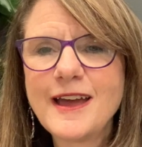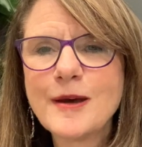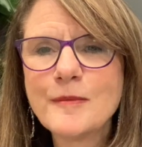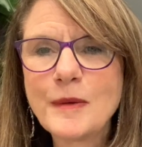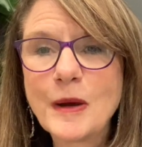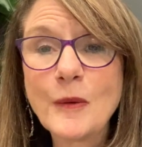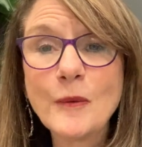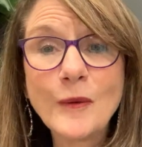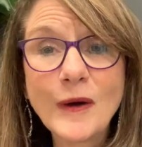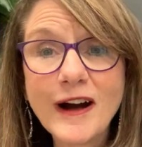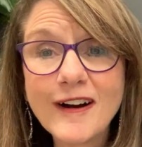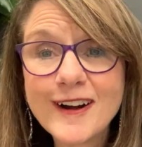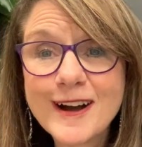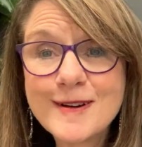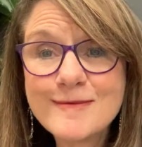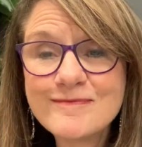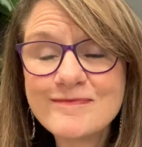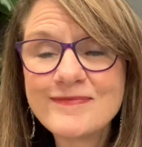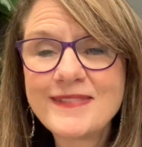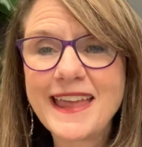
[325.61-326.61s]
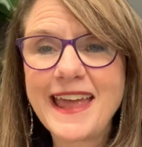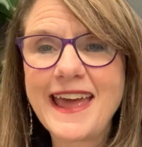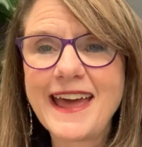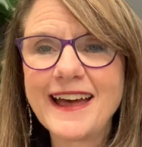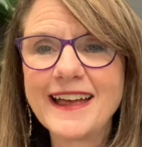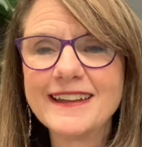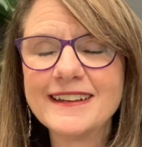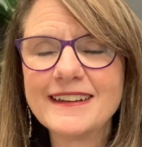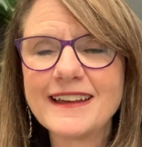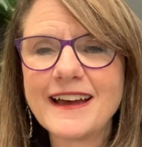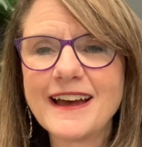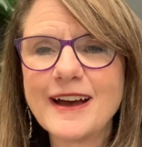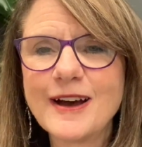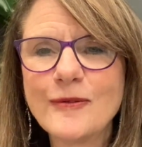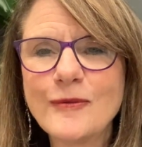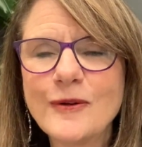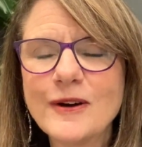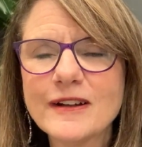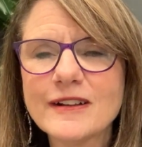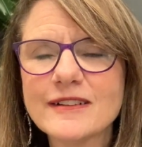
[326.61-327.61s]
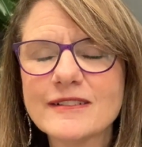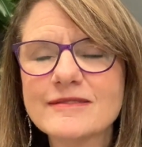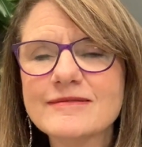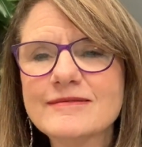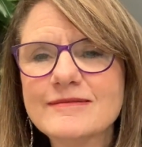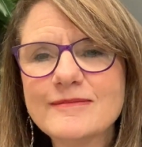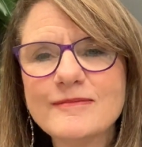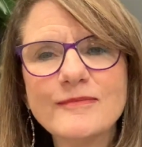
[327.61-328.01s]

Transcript: But welcome, and we'll